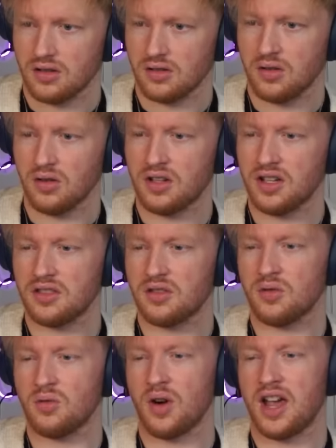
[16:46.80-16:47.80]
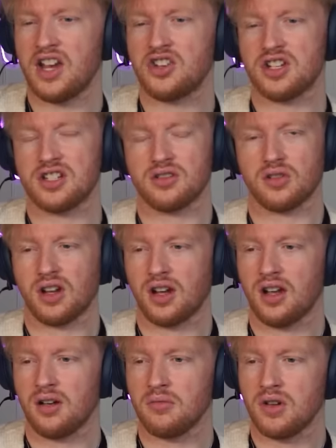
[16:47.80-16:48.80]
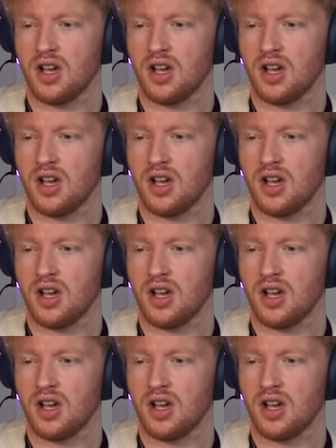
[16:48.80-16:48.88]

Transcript: Look at the way she's looking at him.